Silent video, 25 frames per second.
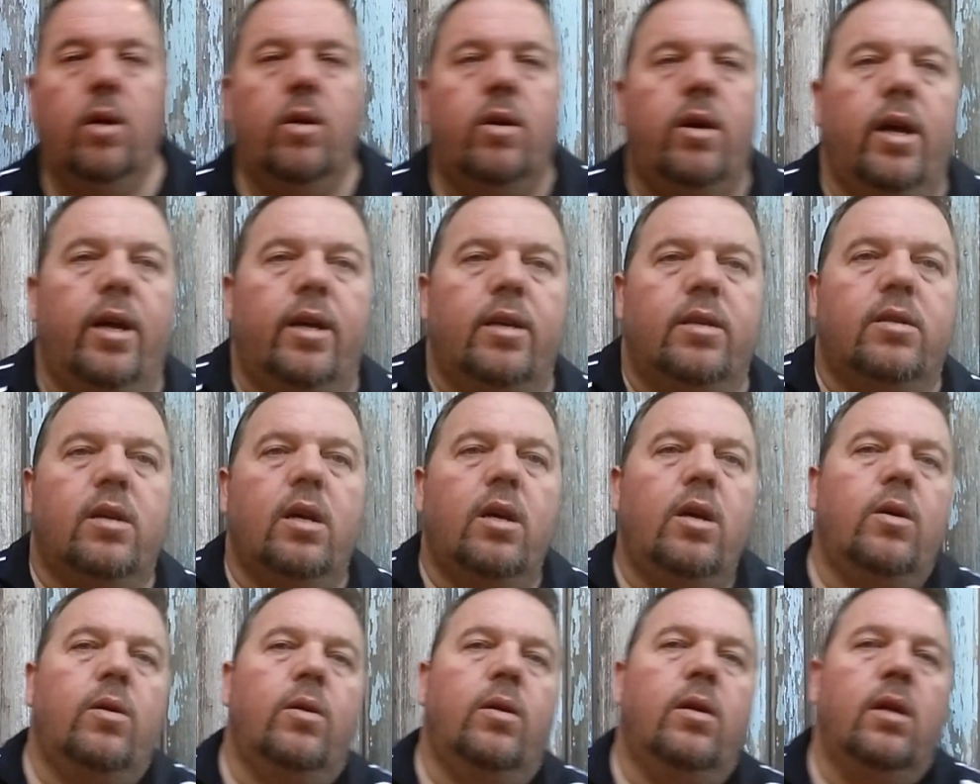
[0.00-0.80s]
Okay,
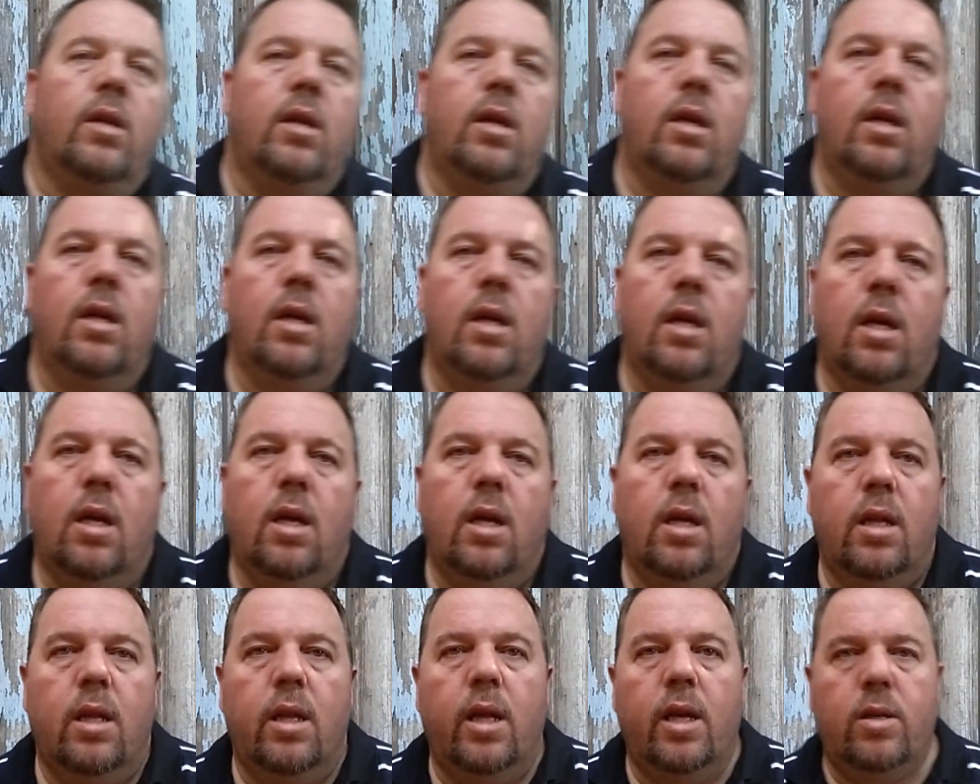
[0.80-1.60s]
so...
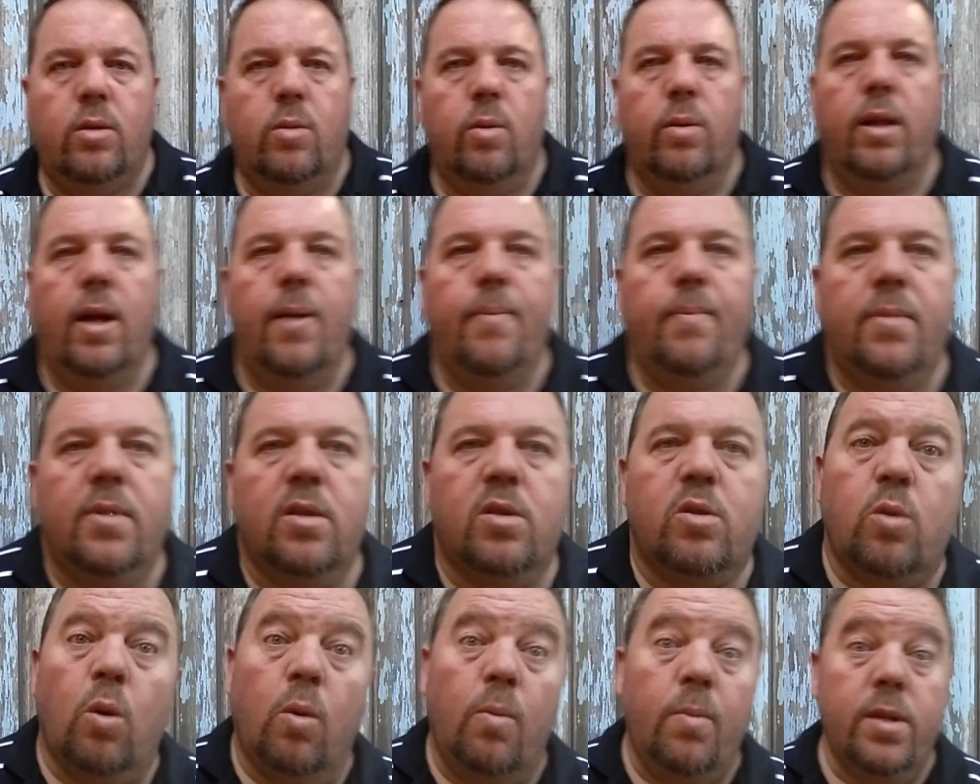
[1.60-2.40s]
next one up,
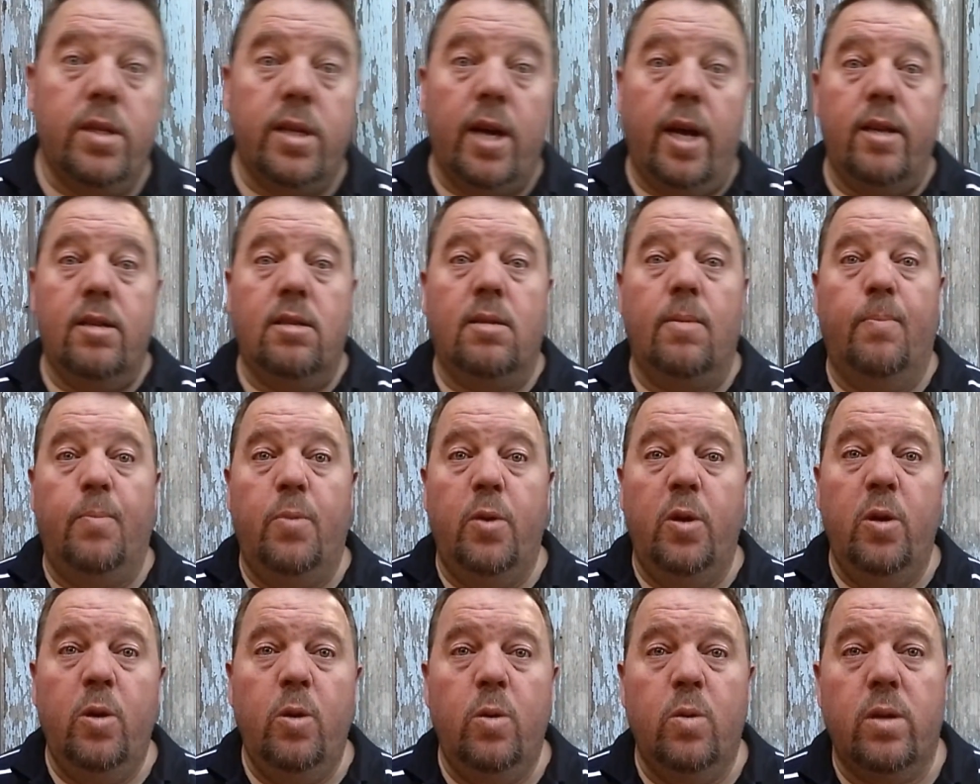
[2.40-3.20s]
Stormers against the
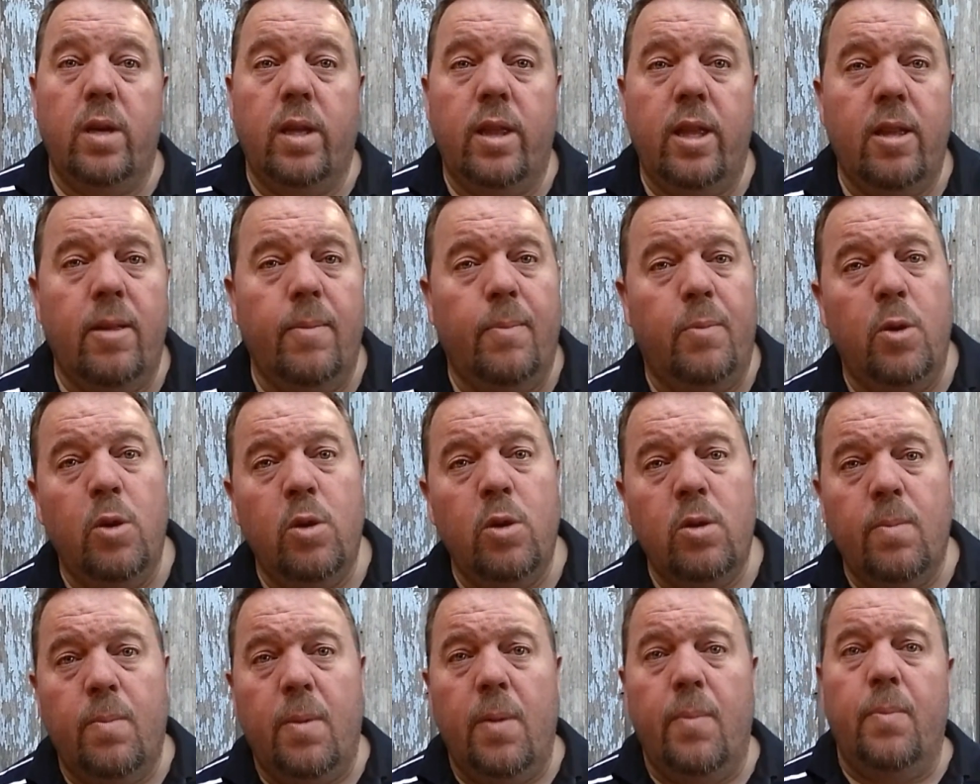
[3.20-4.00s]
Blues. I think the
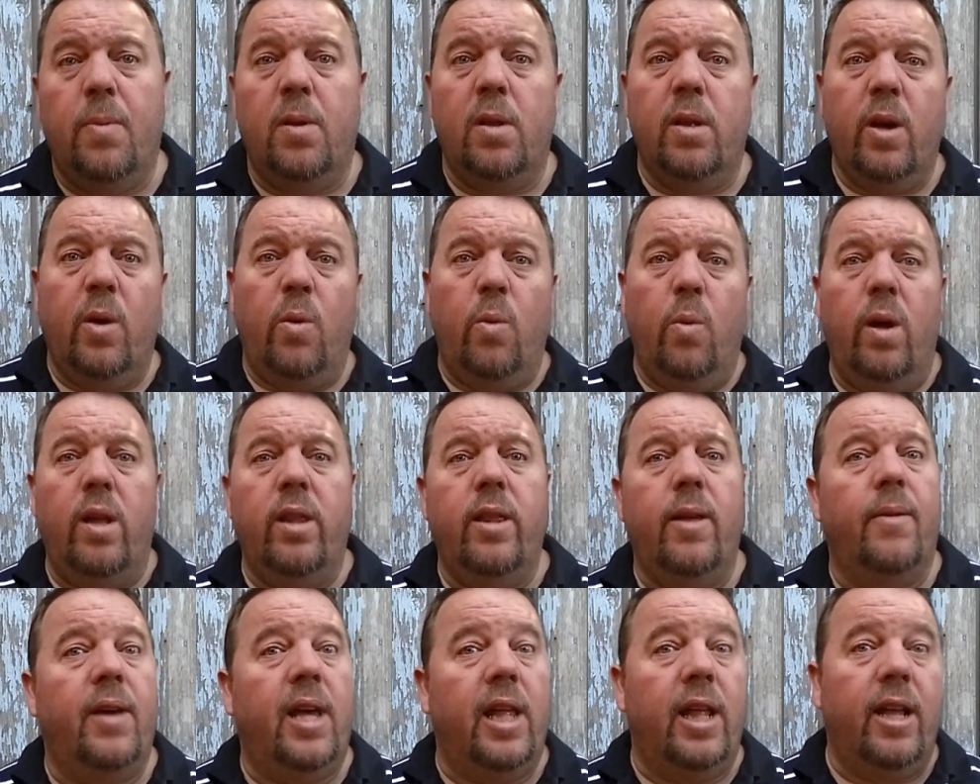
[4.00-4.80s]
Blues have been building well.
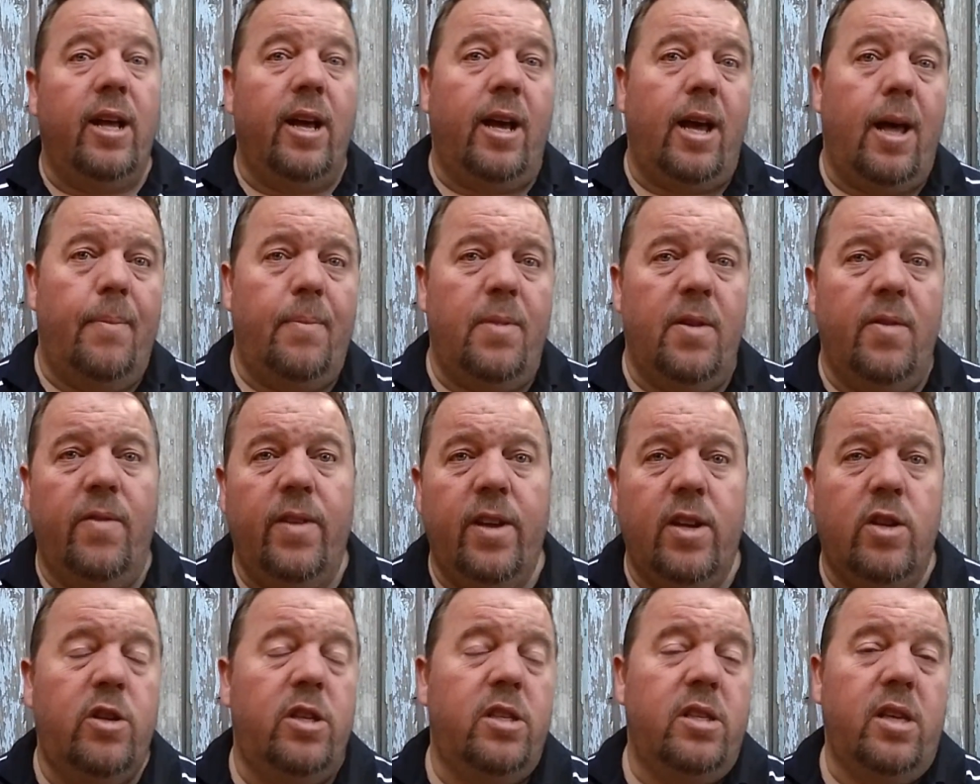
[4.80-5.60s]
They're getting a couple of
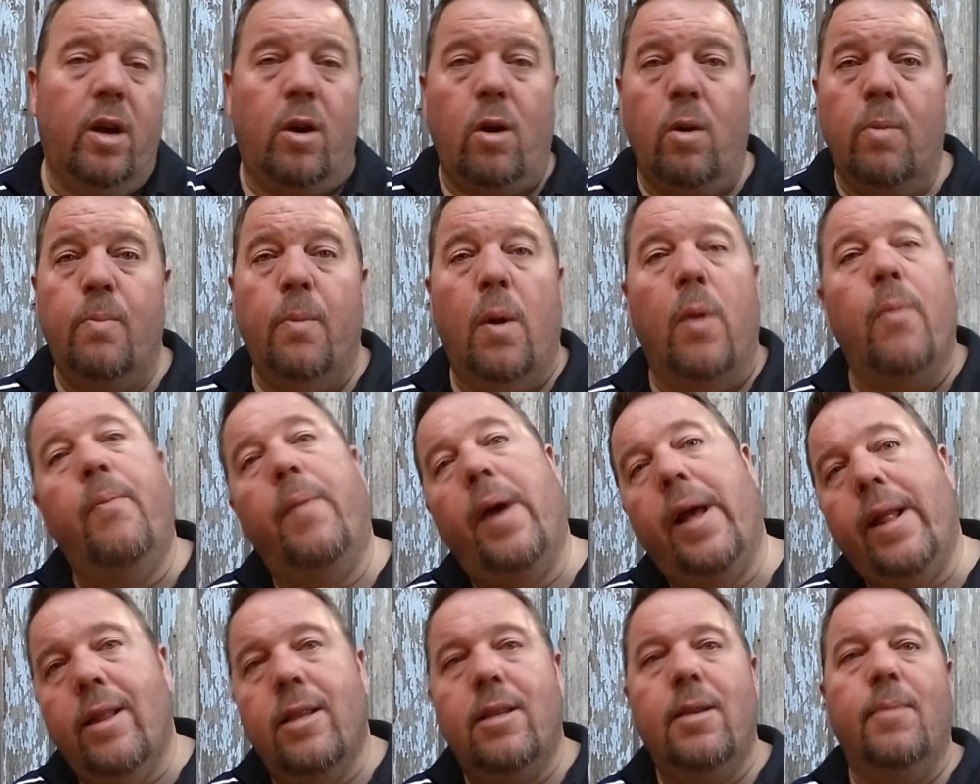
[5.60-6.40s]
victories. They've got
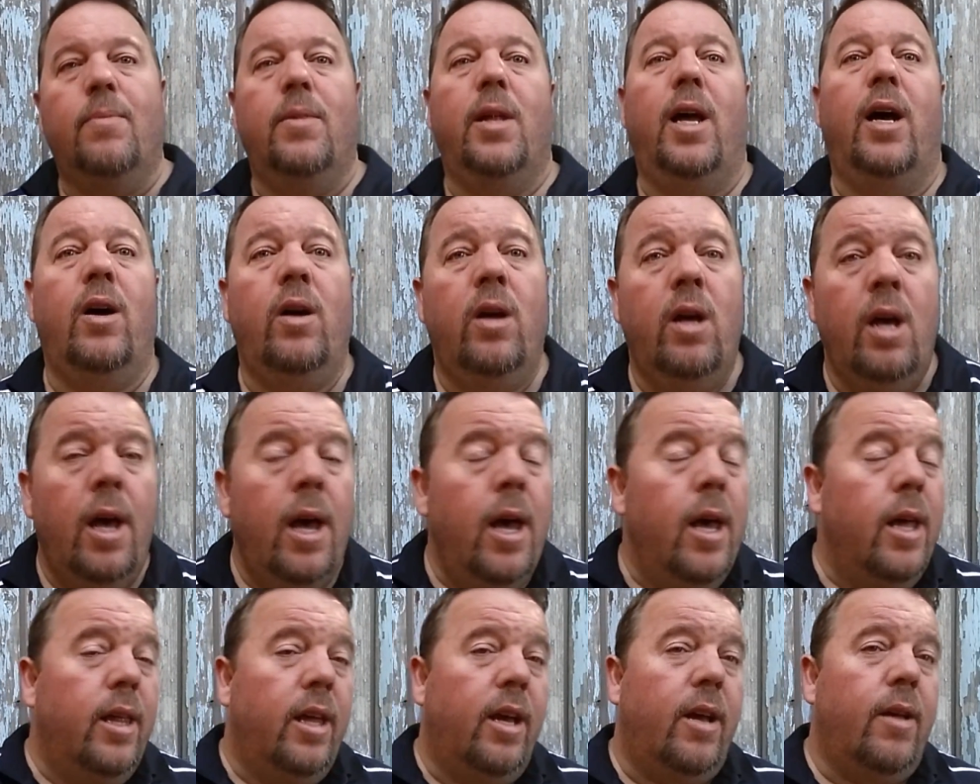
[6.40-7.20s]
momentum now.
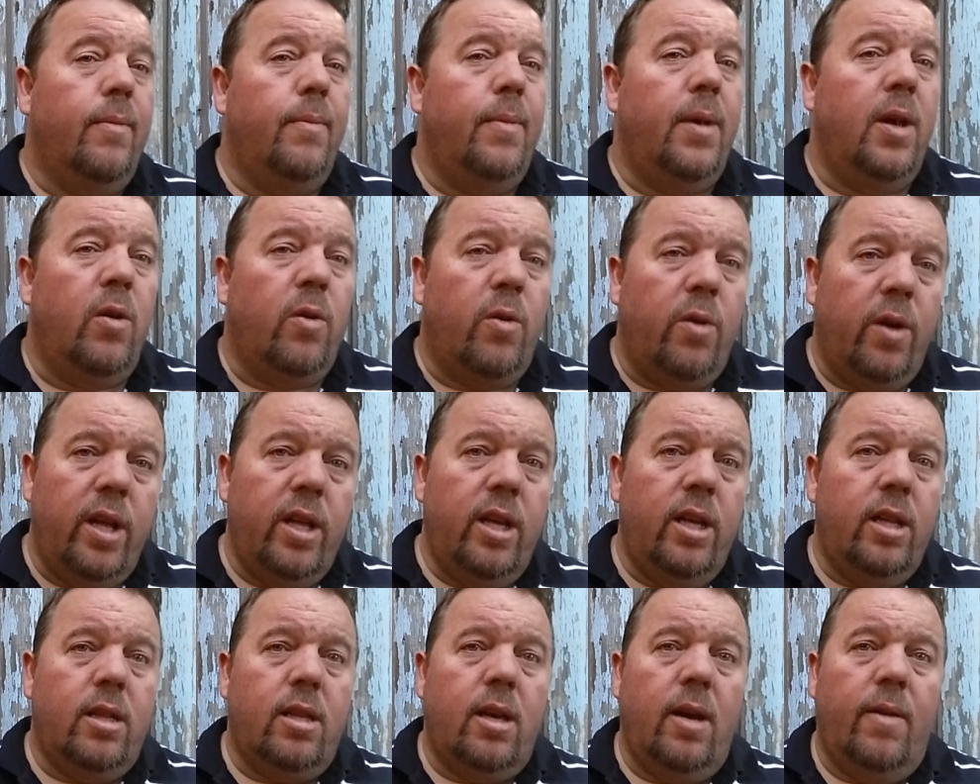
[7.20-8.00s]
They're going to be
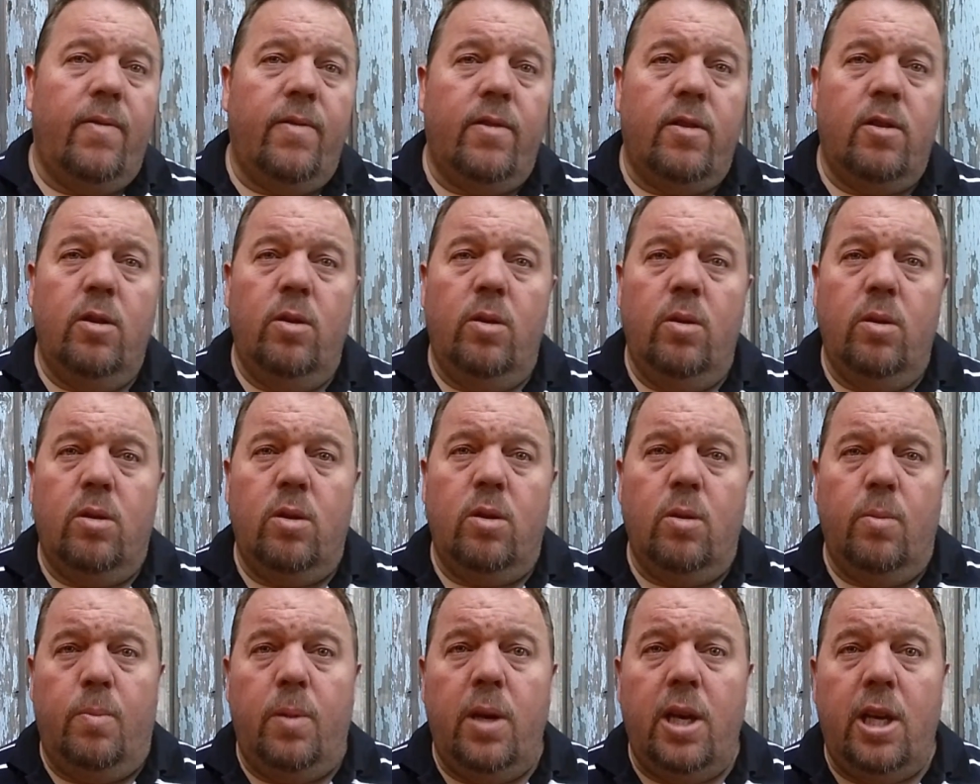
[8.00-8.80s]
really tough to,
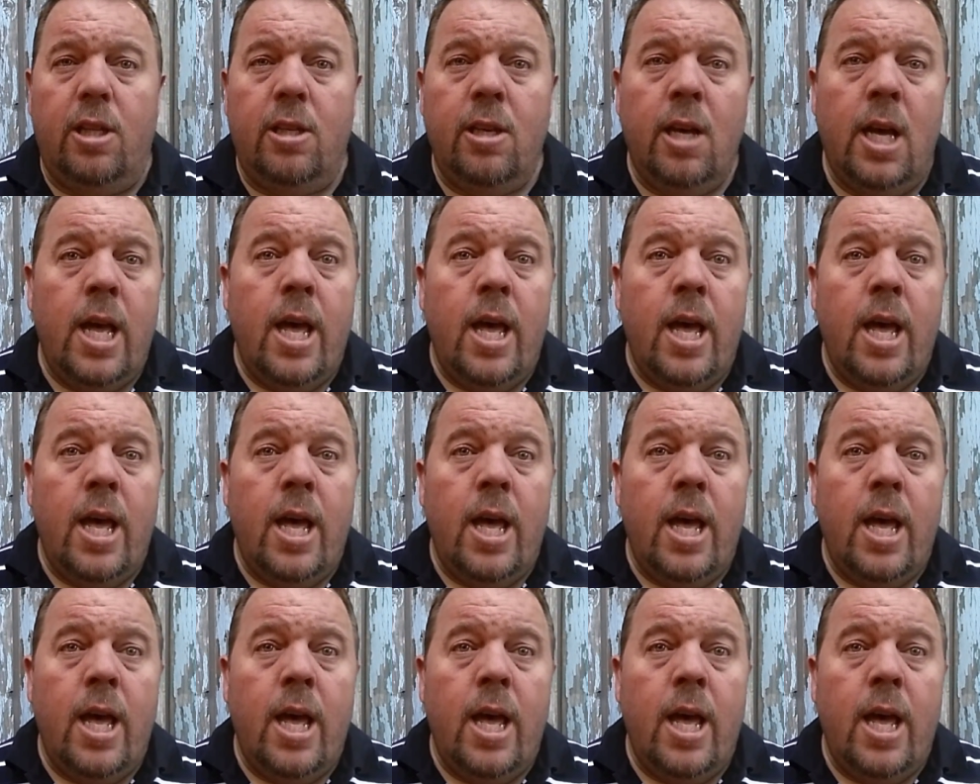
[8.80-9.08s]
to beat.